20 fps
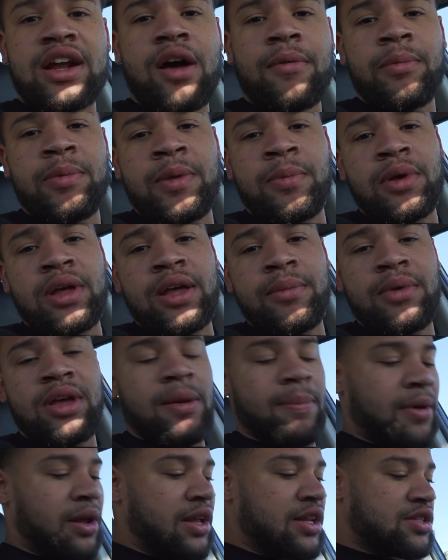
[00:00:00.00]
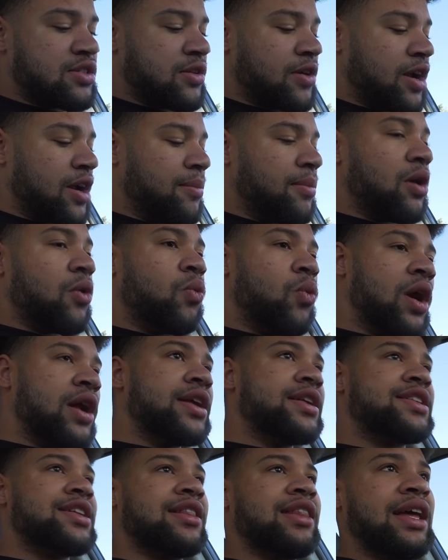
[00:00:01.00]
a couple people hit me up on Instagram
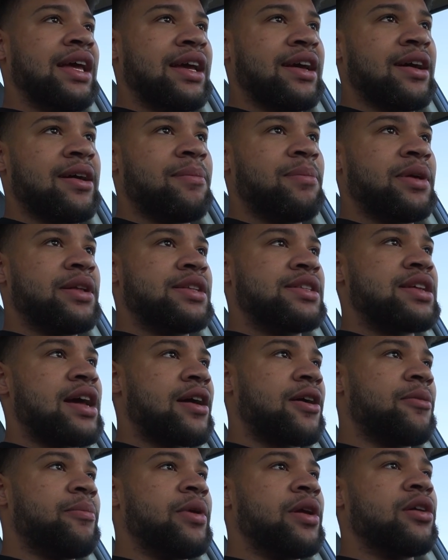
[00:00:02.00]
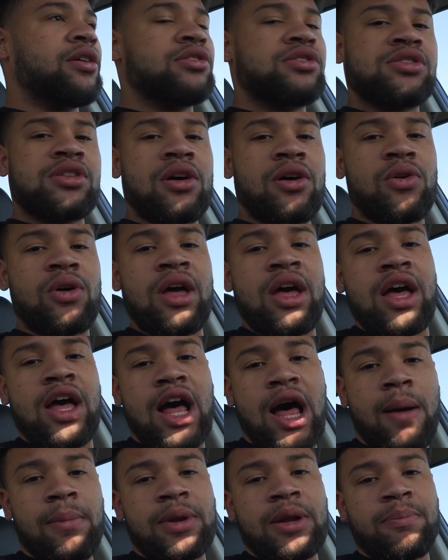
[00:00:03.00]
wanting to link up in Sacramento. So
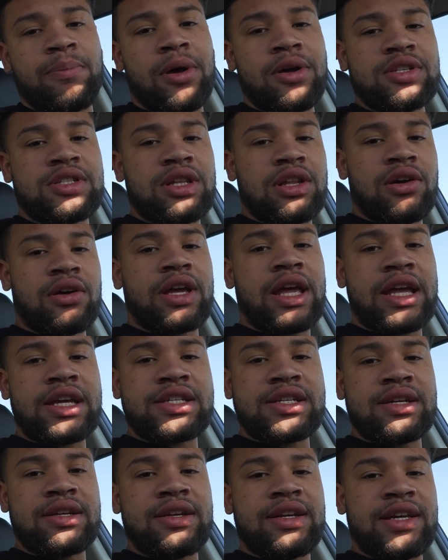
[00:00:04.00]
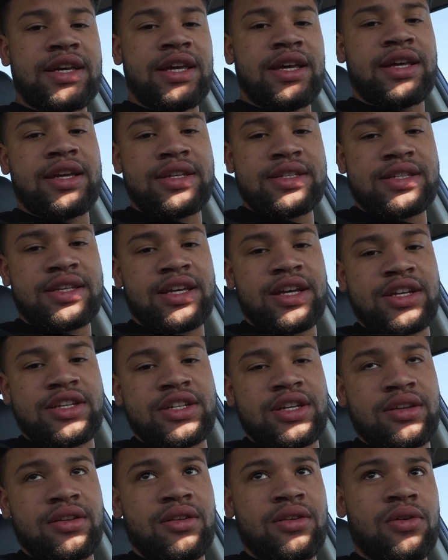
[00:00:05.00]
I'm going to post the location, Kiki's
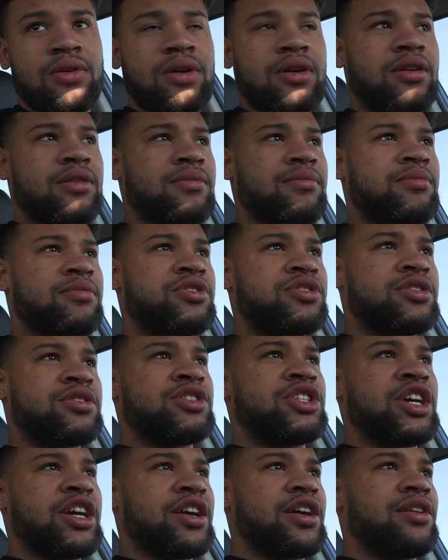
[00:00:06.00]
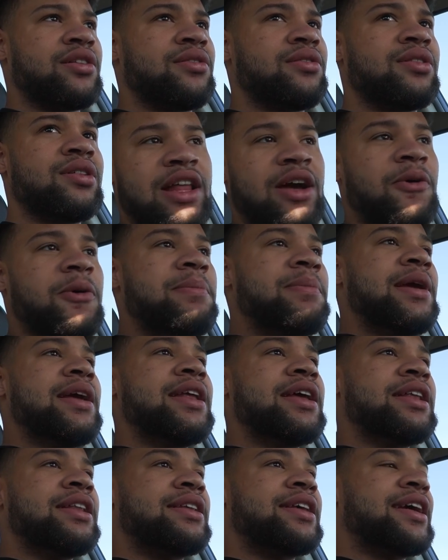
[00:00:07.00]
Kitchen or Chicken, that we're
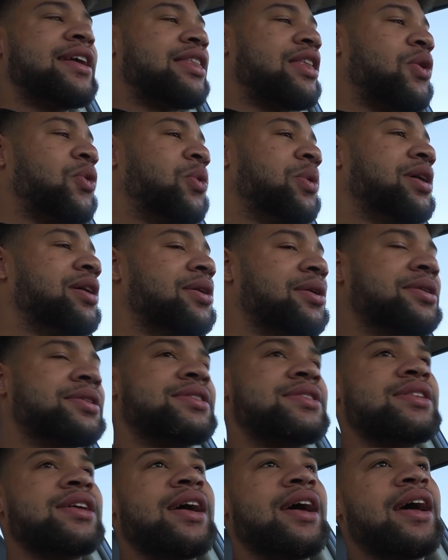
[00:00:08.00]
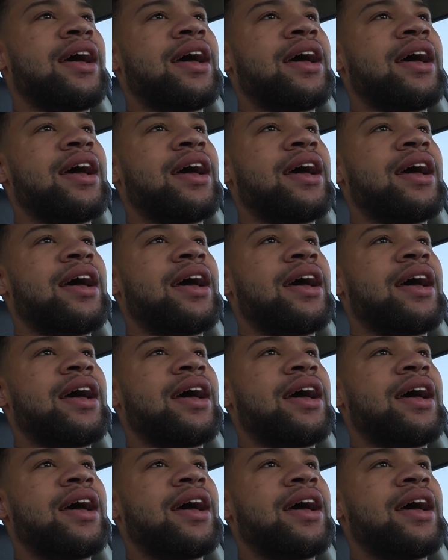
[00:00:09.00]
meeting to get the wheels